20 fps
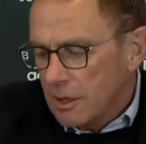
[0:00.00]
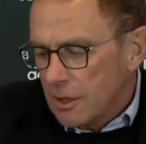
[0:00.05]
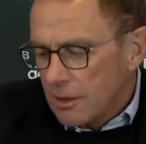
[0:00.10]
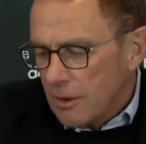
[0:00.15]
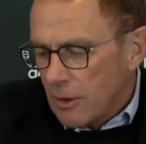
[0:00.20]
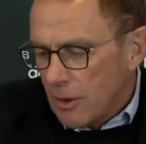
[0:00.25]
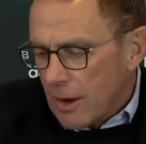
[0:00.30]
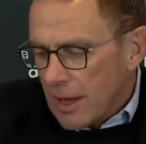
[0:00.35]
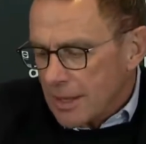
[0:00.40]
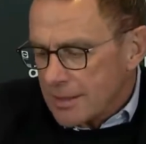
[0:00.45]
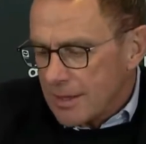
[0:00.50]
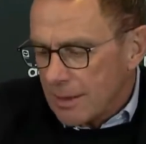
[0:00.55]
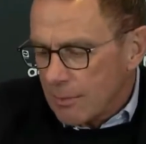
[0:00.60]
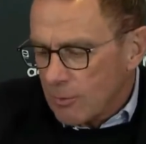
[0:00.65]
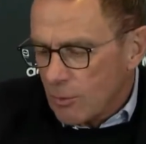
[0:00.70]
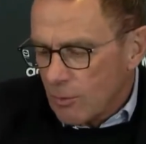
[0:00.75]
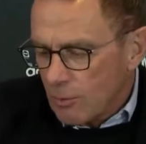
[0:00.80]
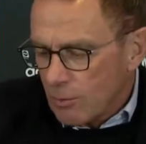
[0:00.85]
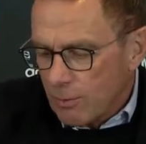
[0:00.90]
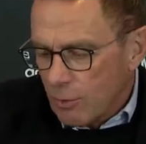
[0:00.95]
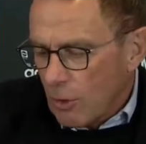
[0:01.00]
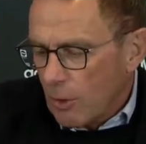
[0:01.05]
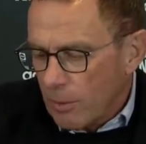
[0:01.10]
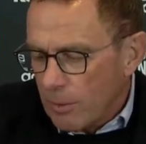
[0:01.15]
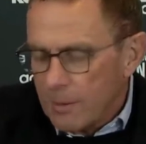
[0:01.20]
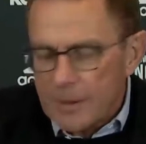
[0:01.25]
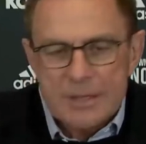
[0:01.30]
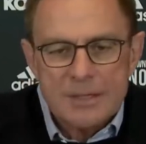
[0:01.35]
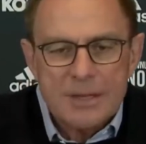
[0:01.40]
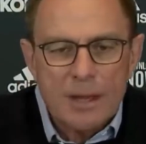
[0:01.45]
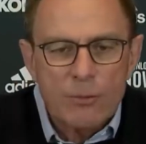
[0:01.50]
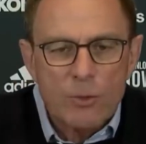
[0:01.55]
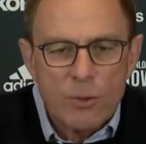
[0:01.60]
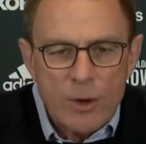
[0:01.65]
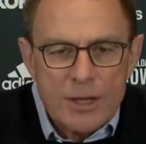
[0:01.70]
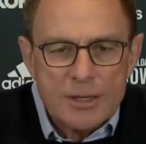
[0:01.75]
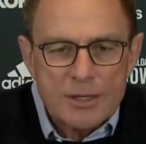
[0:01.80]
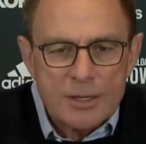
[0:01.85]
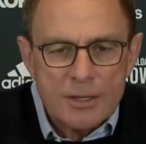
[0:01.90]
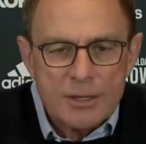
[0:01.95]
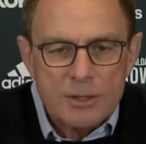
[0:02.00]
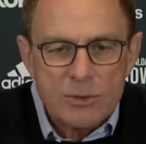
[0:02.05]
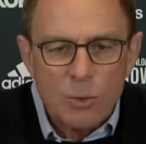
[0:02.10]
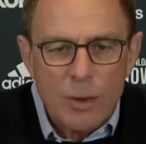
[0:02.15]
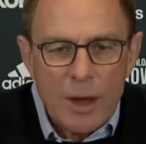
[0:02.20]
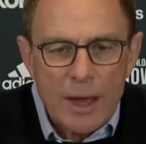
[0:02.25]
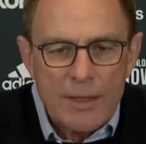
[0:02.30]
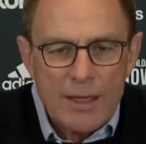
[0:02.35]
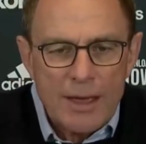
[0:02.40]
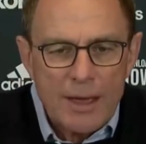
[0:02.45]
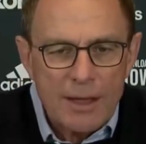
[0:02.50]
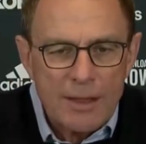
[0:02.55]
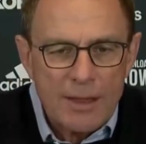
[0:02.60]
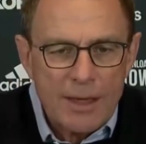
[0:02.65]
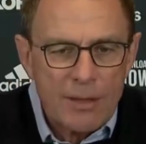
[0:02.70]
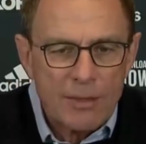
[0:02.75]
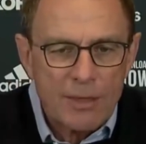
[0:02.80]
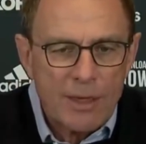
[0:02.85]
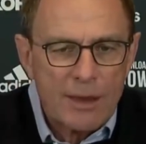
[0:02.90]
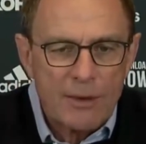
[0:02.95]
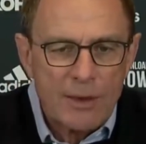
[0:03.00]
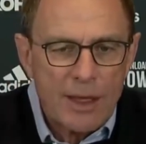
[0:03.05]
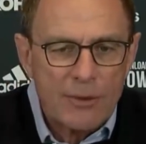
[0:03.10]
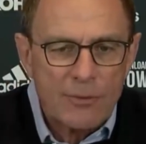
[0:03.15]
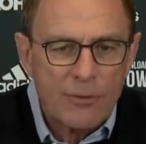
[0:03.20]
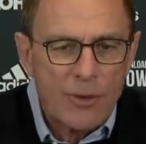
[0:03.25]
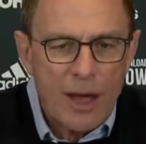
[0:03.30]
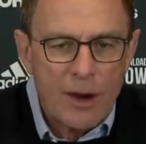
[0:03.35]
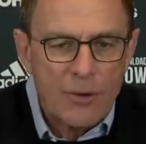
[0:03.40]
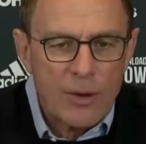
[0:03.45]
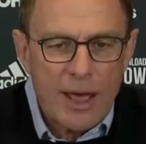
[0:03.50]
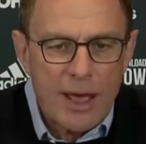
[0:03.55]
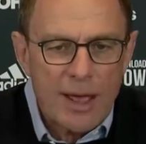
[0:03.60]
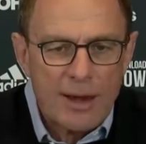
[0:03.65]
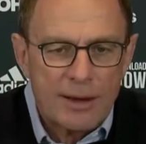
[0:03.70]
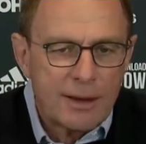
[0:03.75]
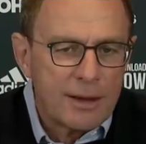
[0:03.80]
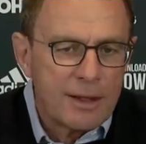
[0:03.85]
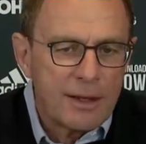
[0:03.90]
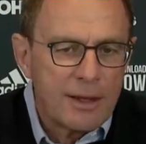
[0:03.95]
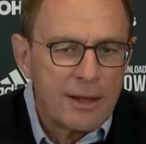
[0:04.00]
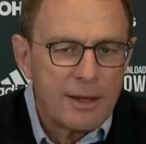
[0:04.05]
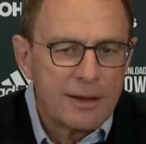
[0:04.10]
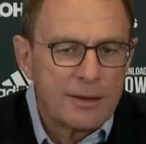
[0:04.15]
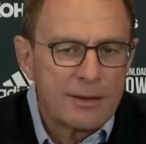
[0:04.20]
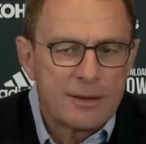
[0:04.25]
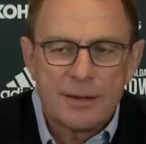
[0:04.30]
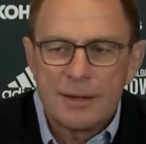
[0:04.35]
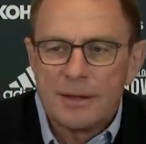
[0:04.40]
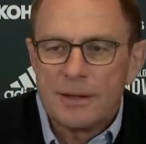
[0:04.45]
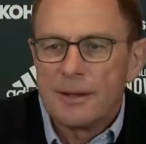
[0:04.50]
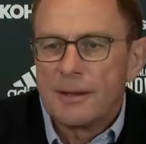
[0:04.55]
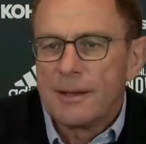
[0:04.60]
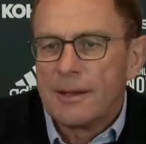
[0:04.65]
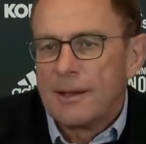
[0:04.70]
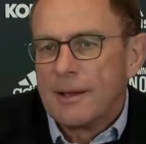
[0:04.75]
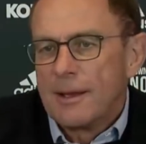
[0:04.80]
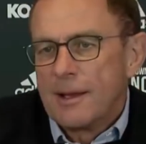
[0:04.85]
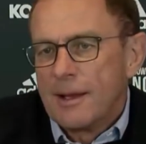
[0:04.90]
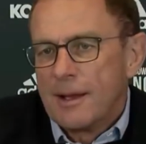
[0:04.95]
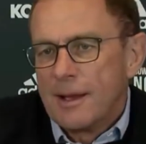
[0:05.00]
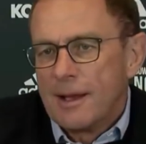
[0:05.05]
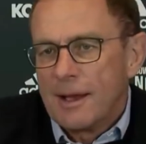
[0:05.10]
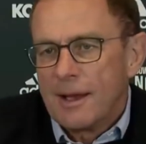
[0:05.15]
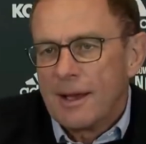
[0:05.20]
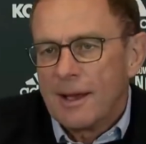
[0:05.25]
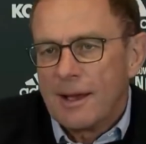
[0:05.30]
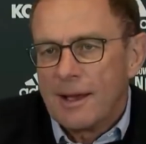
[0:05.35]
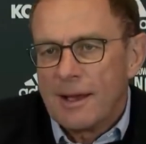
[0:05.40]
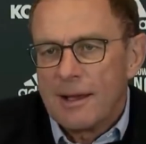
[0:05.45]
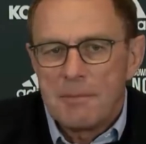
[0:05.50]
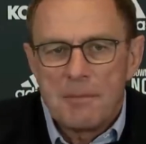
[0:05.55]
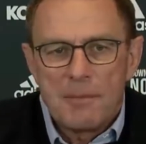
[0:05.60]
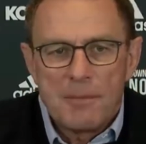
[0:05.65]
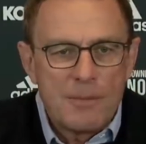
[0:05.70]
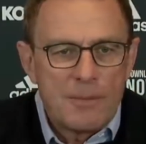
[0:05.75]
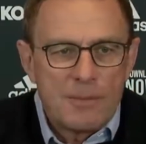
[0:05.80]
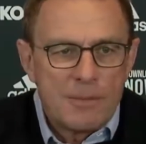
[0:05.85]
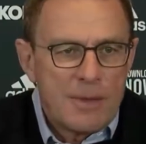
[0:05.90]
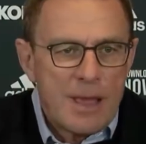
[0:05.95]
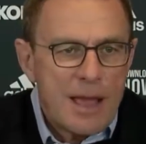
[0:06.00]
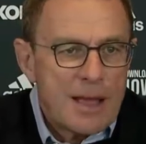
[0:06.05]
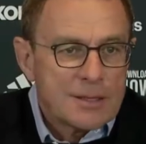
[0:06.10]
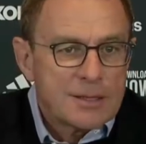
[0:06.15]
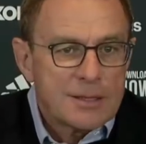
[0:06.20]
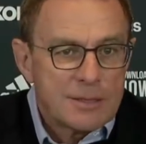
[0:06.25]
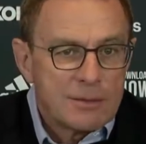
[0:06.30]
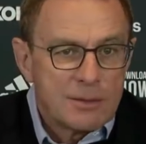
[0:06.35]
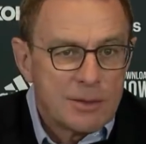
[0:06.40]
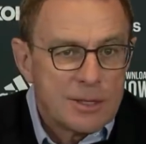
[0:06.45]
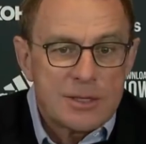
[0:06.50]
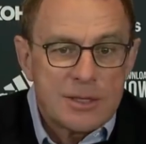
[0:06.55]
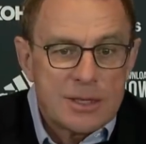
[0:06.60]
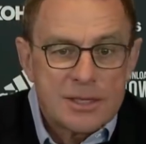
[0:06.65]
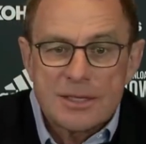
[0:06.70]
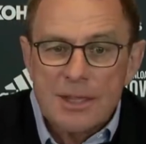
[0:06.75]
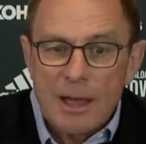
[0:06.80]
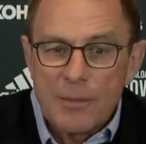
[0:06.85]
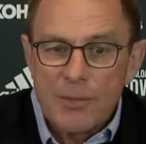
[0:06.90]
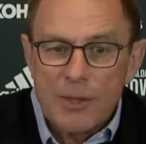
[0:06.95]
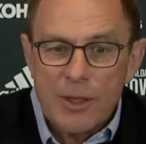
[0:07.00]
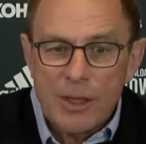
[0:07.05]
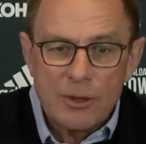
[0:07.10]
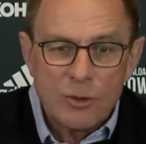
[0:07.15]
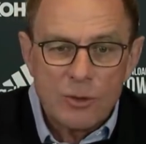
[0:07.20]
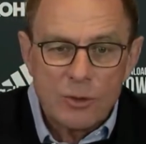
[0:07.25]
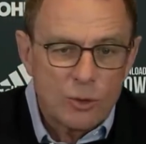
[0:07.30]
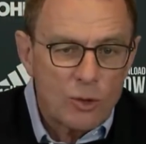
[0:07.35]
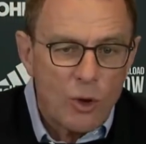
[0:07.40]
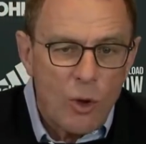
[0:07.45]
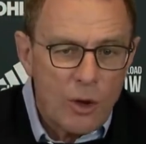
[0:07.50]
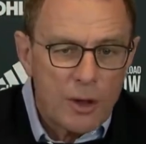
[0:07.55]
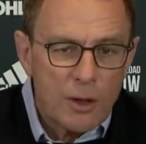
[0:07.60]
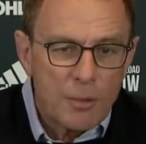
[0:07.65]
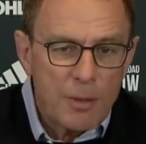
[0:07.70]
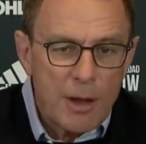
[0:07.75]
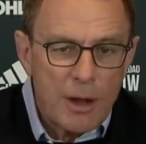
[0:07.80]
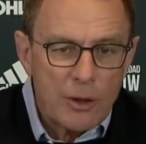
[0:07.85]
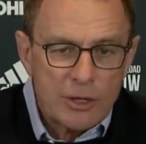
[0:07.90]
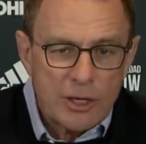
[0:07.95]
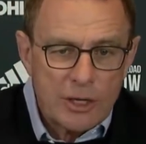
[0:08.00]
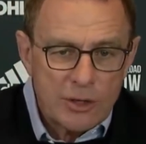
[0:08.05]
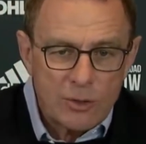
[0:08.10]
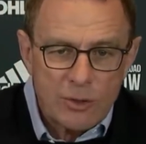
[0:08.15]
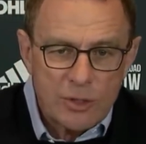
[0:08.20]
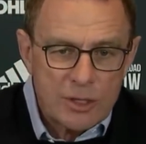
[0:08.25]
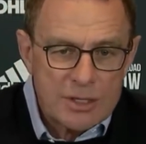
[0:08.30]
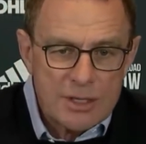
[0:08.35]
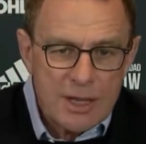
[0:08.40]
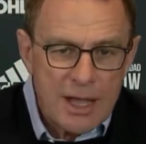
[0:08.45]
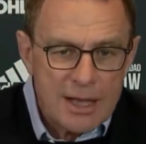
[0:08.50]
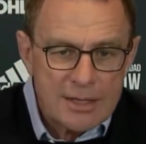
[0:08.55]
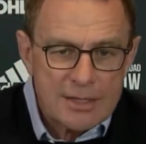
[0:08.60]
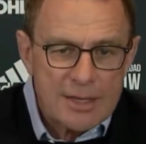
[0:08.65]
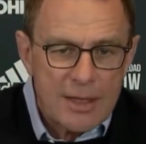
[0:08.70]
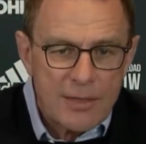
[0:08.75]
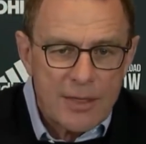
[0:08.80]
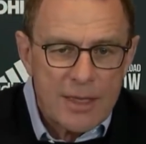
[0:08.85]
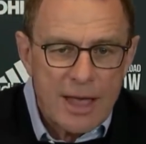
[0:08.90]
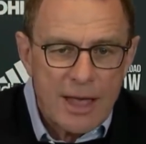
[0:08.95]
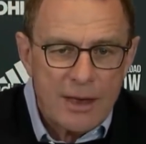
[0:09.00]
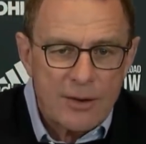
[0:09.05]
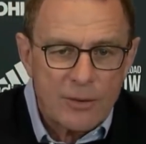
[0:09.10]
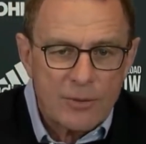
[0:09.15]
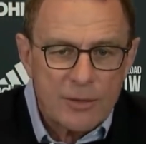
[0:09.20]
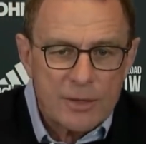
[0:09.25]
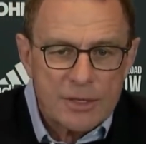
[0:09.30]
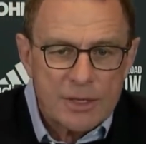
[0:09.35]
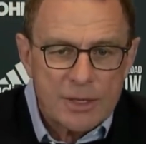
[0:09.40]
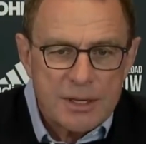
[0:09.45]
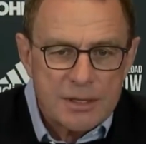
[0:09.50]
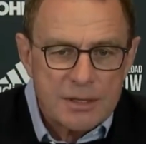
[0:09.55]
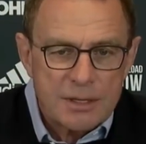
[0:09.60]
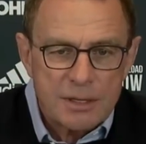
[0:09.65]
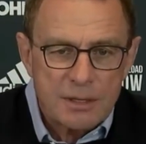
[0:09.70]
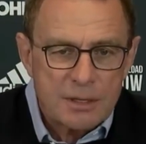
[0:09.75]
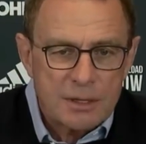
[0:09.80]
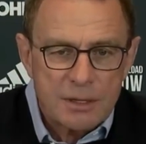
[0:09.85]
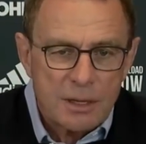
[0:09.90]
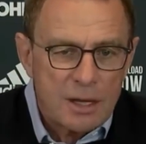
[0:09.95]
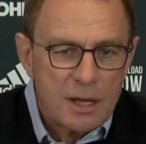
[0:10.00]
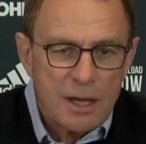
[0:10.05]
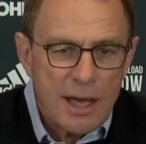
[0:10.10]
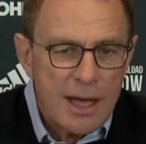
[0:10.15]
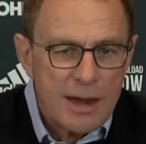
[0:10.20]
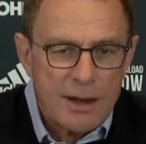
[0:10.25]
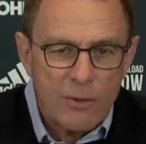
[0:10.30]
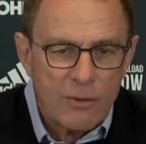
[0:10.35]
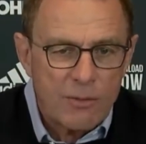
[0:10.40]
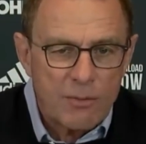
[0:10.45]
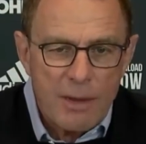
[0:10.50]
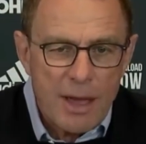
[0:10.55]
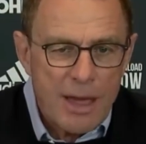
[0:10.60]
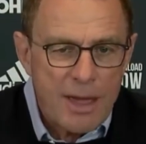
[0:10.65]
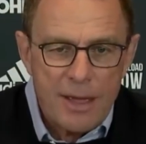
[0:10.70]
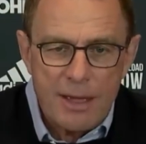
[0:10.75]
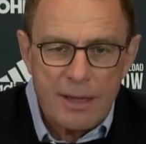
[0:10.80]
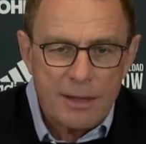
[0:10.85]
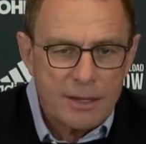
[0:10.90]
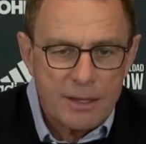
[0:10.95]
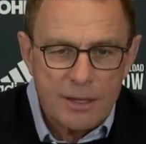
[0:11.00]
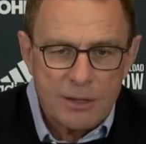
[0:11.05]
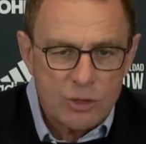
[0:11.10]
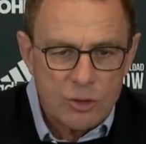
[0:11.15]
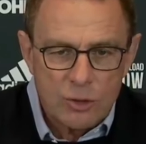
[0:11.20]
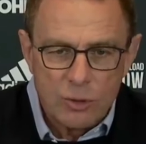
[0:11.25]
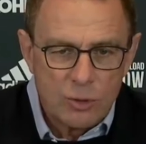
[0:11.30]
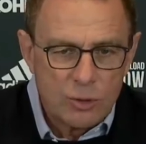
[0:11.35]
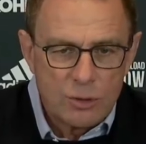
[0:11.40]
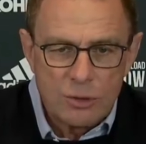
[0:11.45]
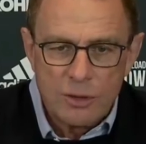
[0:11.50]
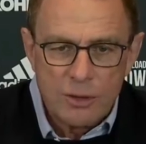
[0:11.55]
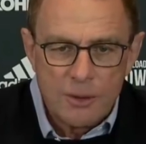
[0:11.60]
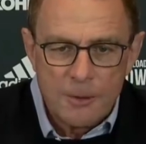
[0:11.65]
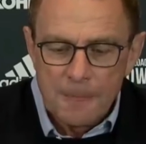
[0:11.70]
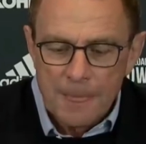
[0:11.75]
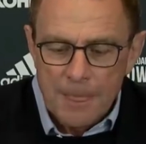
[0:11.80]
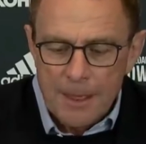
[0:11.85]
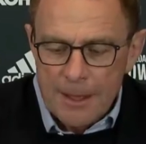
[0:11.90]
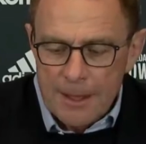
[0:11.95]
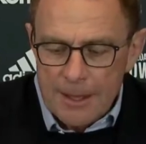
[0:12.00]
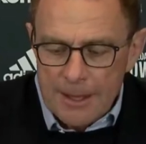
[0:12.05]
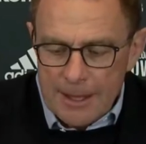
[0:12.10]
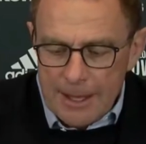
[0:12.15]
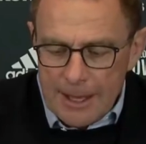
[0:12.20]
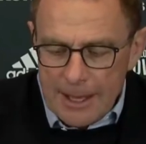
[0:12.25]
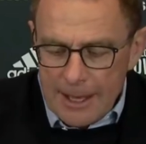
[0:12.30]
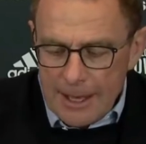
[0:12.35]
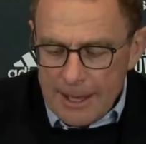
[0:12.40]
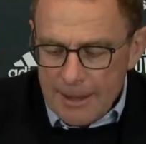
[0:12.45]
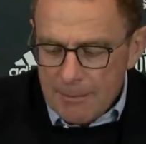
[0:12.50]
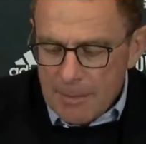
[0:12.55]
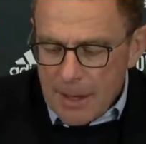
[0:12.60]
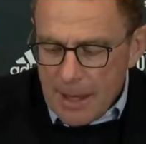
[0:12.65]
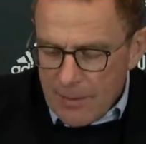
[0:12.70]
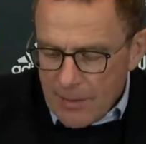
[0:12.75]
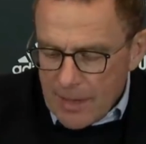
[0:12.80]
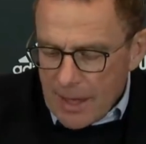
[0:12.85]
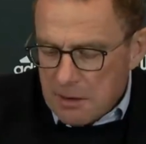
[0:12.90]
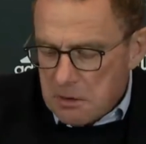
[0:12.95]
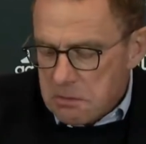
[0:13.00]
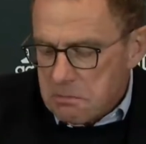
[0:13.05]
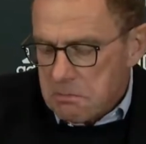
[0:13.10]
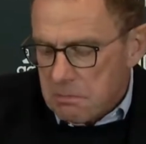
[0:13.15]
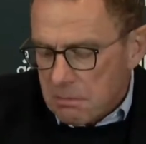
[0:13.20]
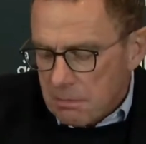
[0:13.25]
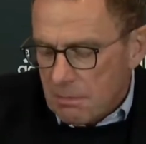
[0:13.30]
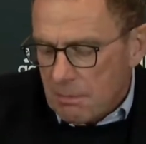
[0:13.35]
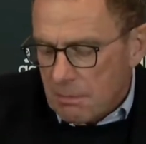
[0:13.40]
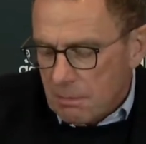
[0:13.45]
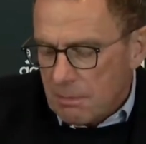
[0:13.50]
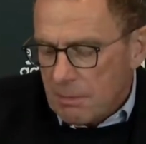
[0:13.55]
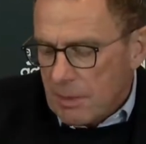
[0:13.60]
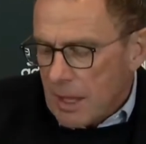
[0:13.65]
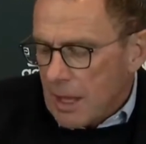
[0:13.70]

there are probably some reasons why they are that far ahead. And yes, this is something to talk about and to discuss at the end of the season, end of May, June. And then,